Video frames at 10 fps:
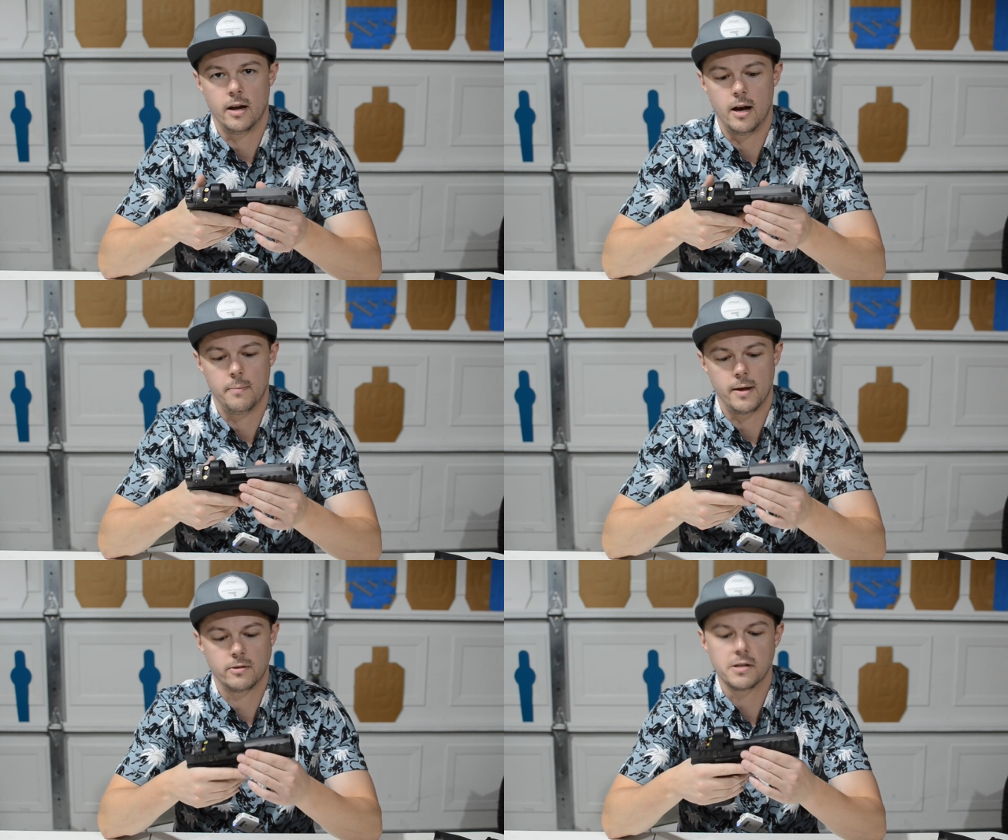
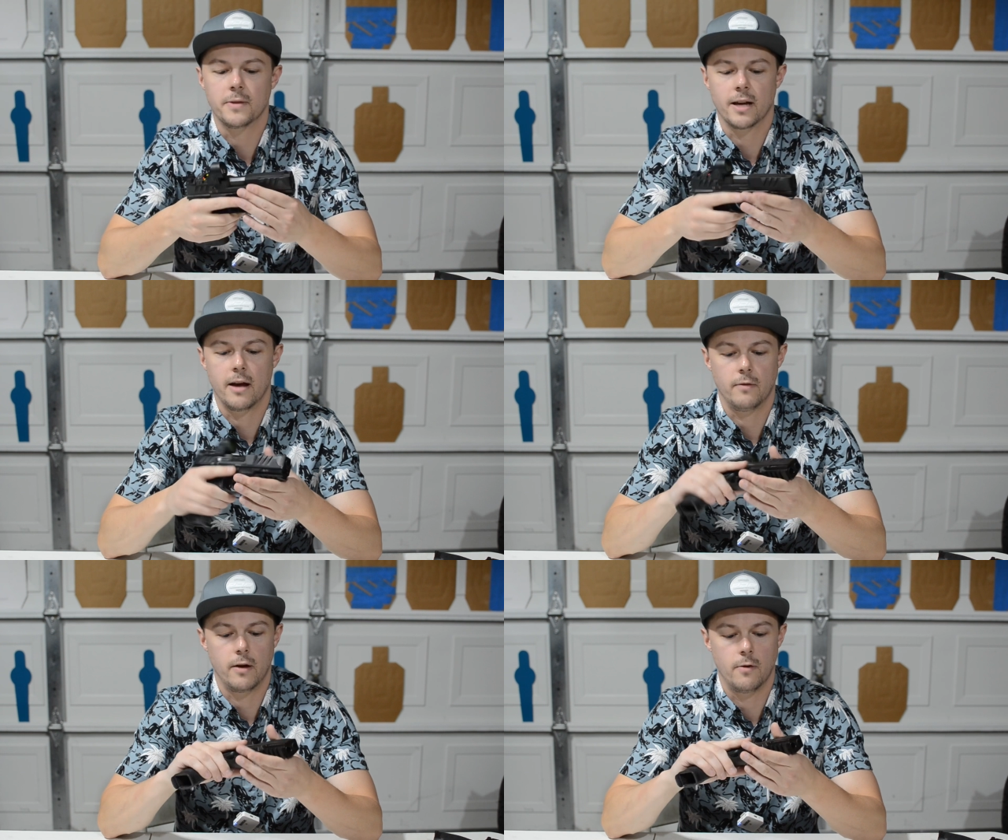That was something
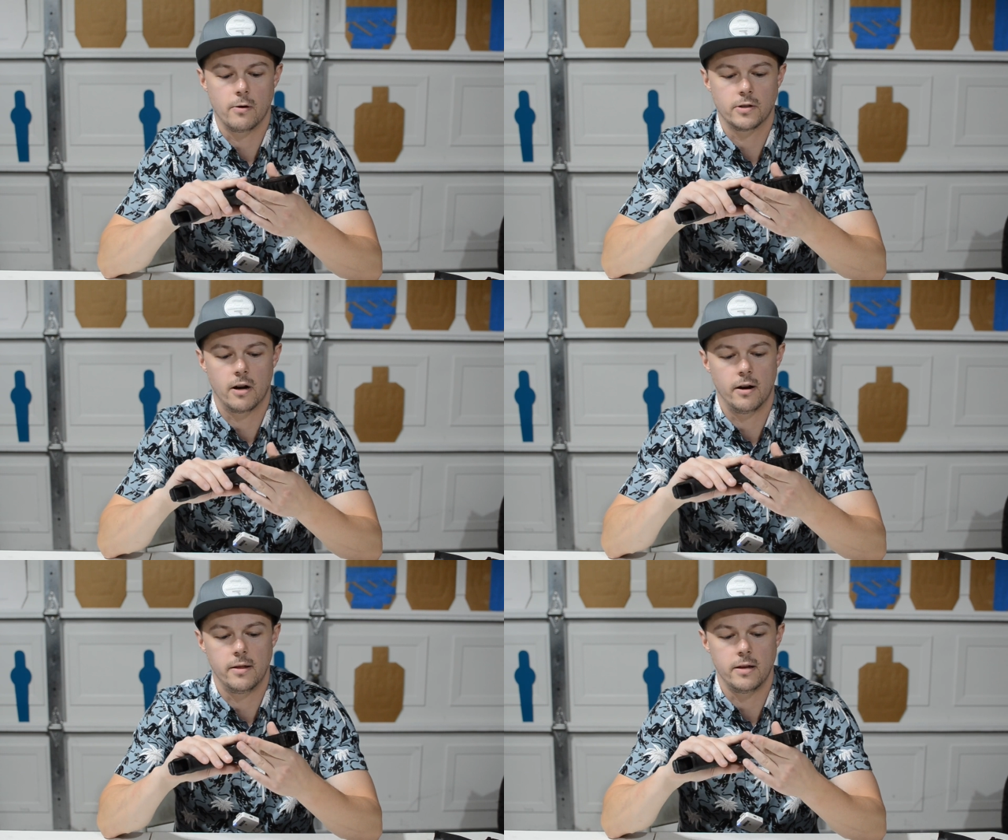I
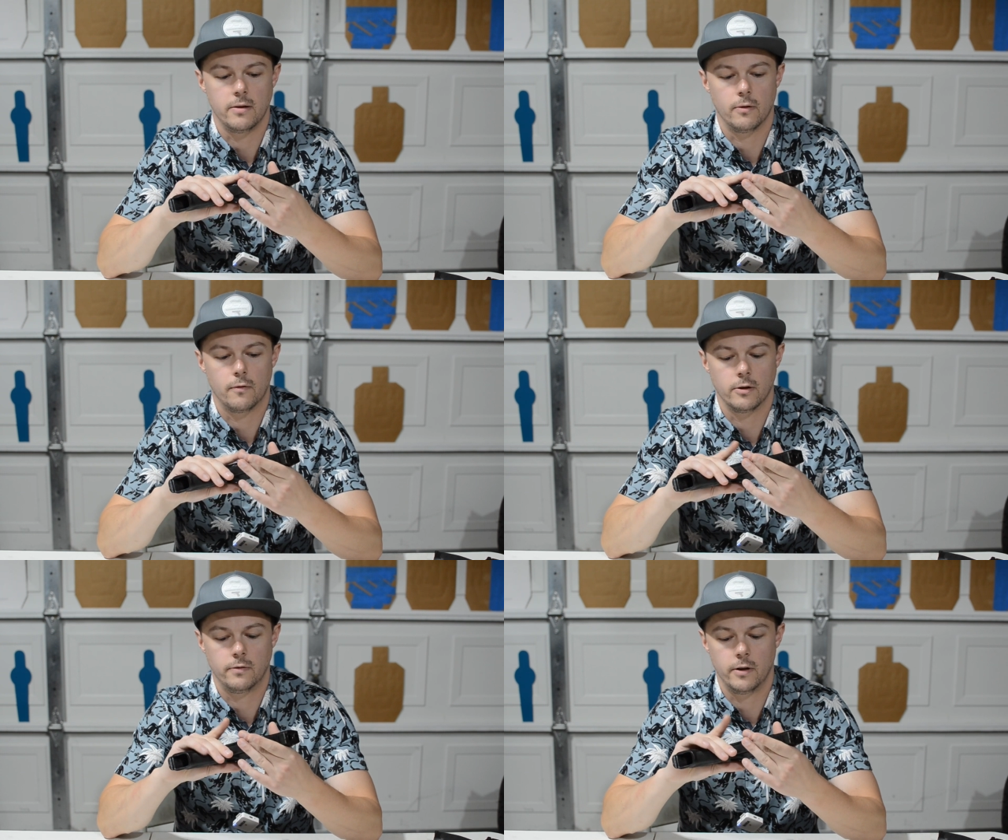focused on in the
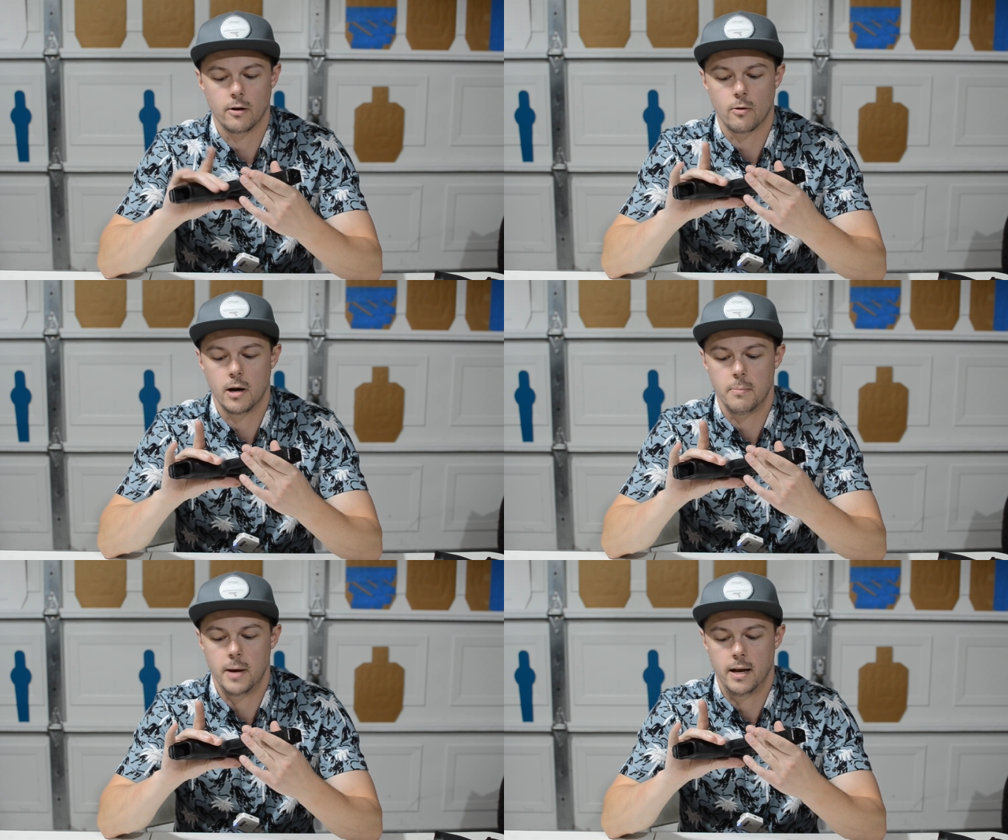first video
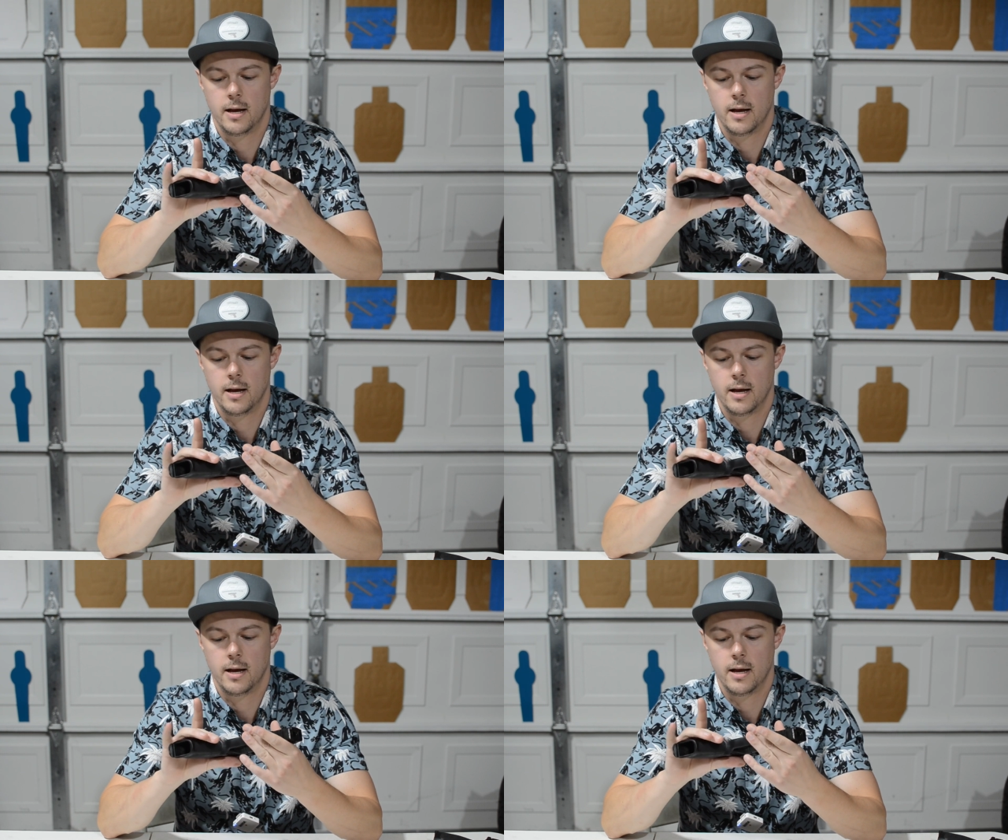quite a bit.